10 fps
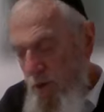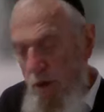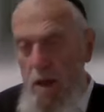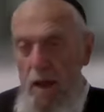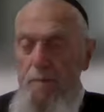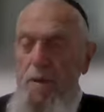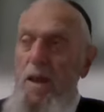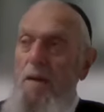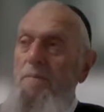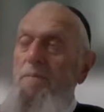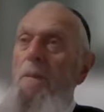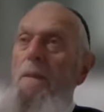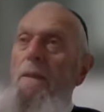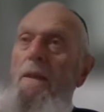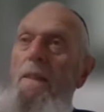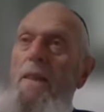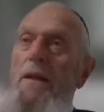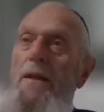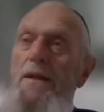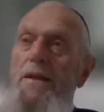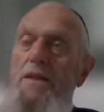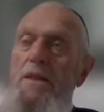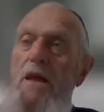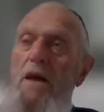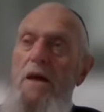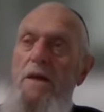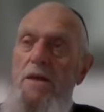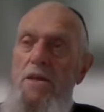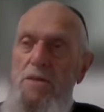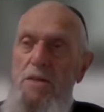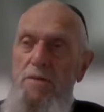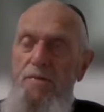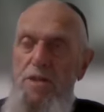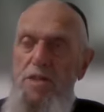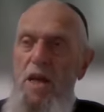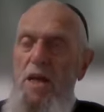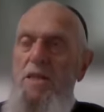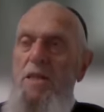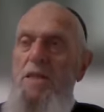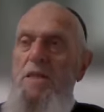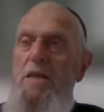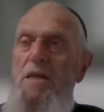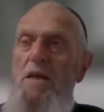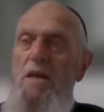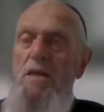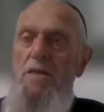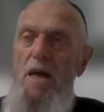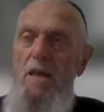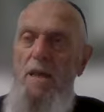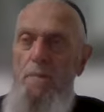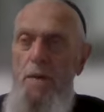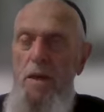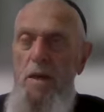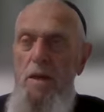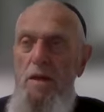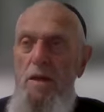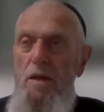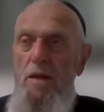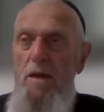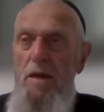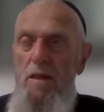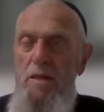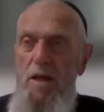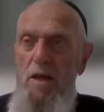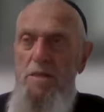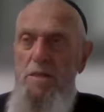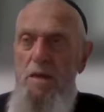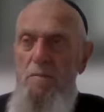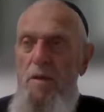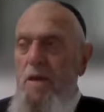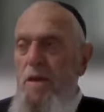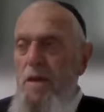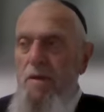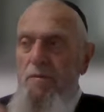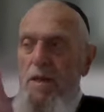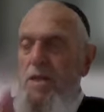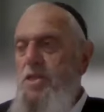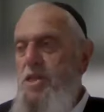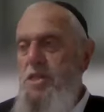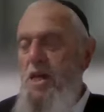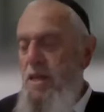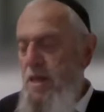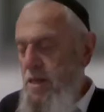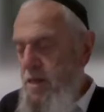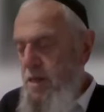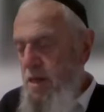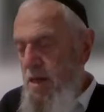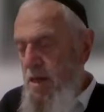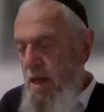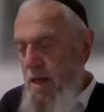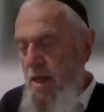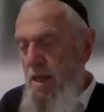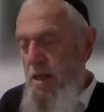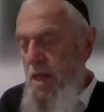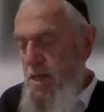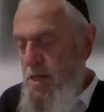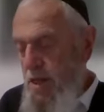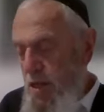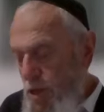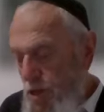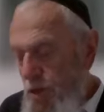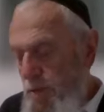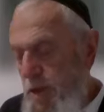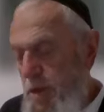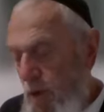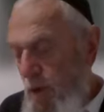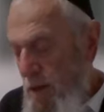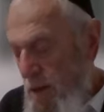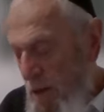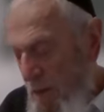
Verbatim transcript: has got like Bilam he's frustrated, he's unhappy, it kills him when he sees others and he thinks that he should be the one.